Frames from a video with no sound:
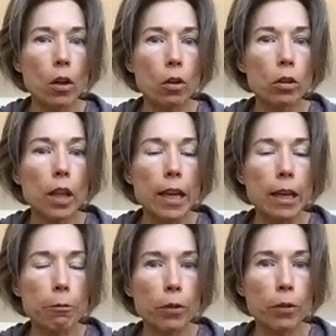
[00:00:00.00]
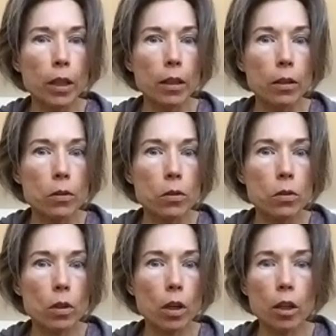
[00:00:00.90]
life is
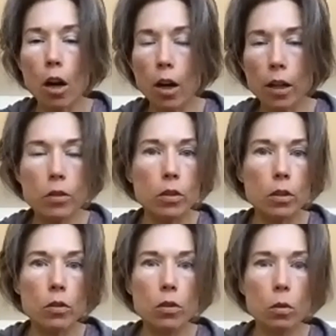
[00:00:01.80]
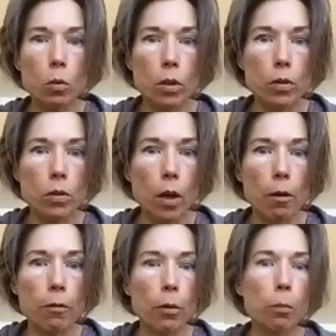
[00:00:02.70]
a constant source
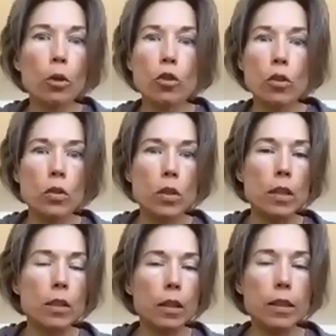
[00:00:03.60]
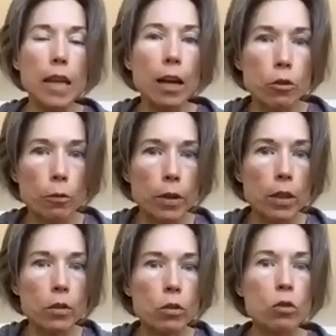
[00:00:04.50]
of emergencies and
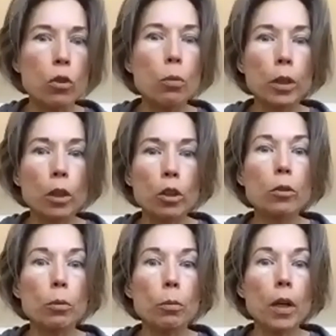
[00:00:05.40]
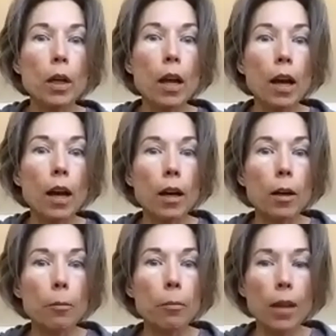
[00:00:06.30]
catastrophes and doom and gloom.
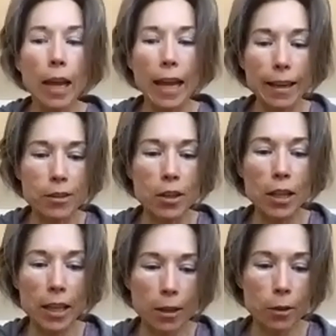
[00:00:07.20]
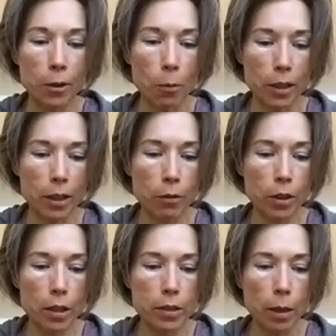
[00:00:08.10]
And here, I want to give you the
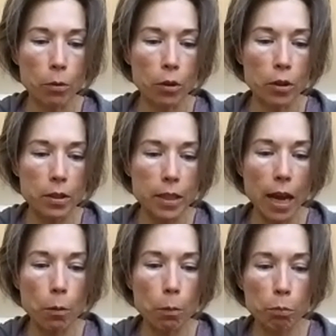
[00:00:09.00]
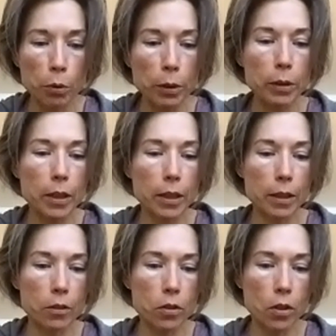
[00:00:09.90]
example. This is how
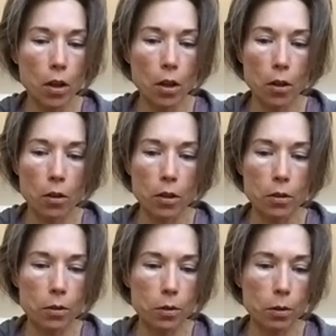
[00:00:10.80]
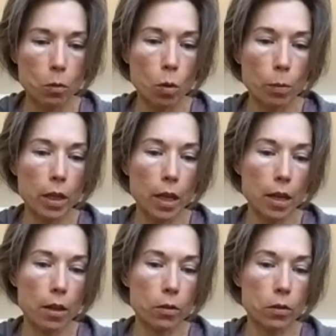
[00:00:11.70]
brilliant this woman
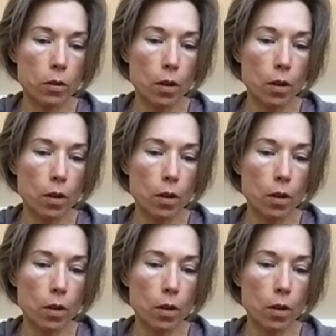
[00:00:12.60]
is.